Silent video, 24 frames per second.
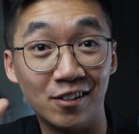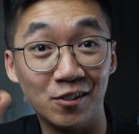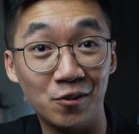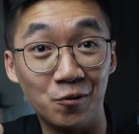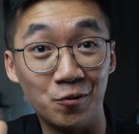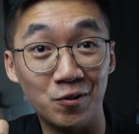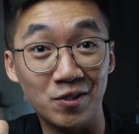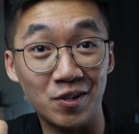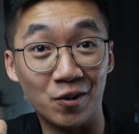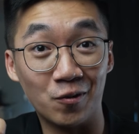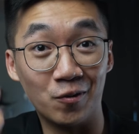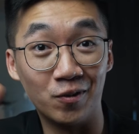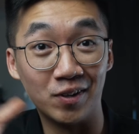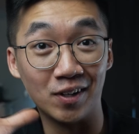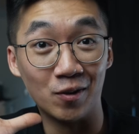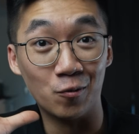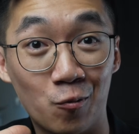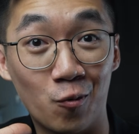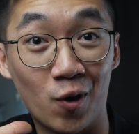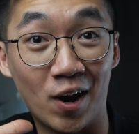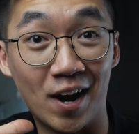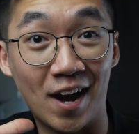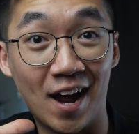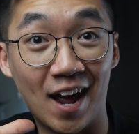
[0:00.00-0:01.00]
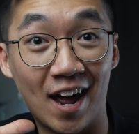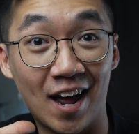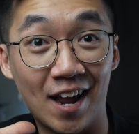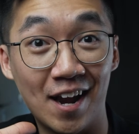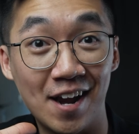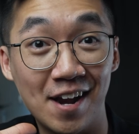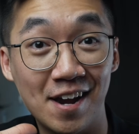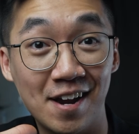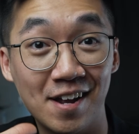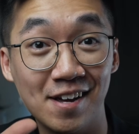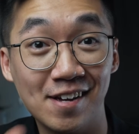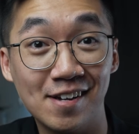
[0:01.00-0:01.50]
using only one
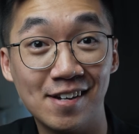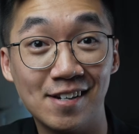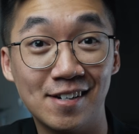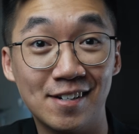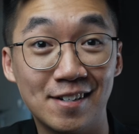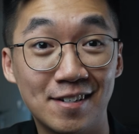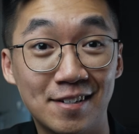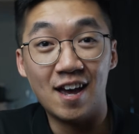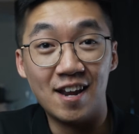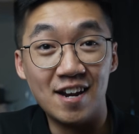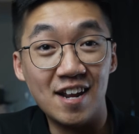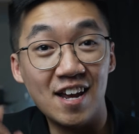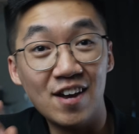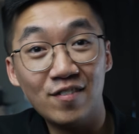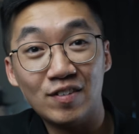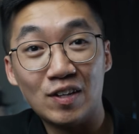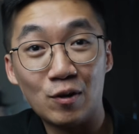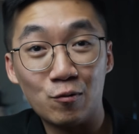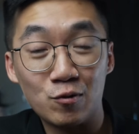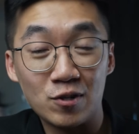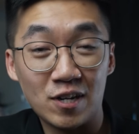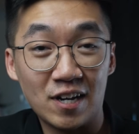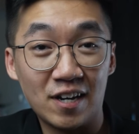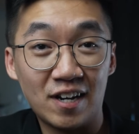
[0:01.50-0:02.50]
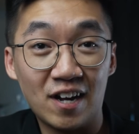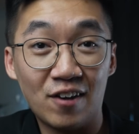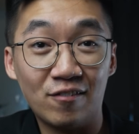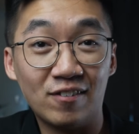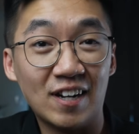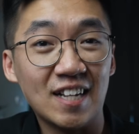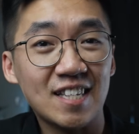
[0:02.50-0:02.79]
hand. And if that wasn't enough,